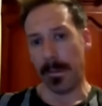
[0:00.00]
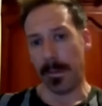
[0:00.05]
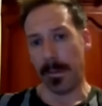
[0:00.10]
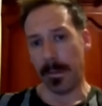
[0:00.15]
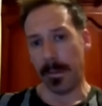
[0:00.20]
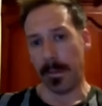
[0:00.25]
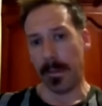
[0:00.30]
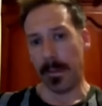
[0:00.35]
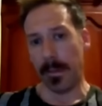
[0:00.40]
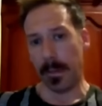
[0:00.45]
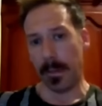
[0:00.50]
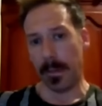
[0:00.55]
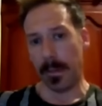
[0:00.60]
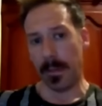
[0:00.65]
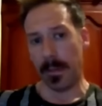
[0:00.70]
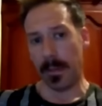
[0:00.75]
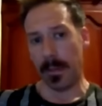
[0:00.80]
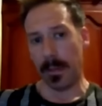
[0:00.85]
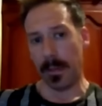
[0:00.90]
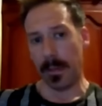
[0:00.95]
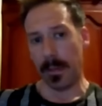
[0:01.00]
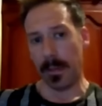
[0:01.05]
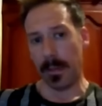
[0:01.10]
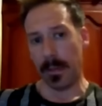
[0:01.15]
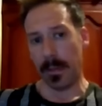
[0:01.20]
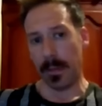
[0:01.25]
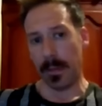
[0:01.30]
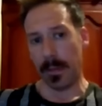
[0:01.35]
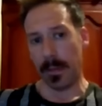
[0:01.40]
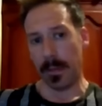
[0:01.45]

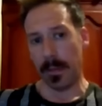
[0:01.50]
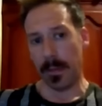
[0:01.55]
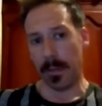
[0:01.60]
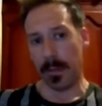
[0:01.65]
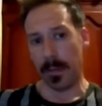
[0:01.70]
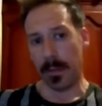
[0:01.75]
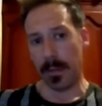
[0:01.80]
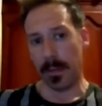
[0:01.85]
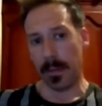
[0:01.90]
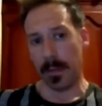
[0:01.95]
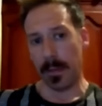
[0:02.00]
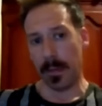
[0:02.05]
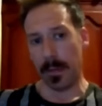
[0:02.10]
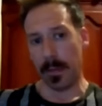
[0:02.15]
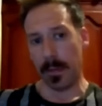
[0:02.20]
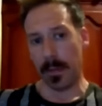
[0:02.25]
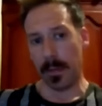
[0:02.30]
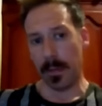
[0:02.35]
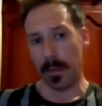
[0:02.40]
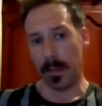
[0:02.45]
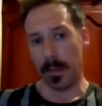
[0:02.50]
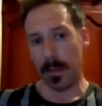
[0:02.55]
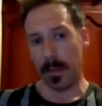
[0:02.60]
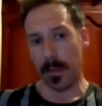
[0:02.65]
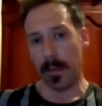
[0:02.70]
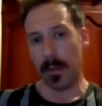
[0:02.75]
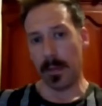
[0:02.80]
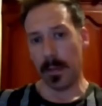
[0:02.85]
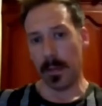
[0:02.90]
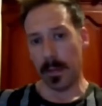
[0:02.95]

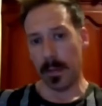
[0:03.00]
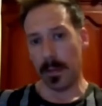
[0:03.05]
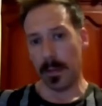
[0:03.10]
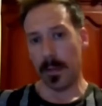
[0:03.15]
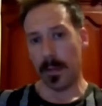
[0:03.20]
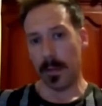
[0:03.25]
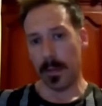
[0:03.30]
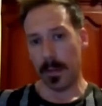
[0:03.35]
This person isn't speaking.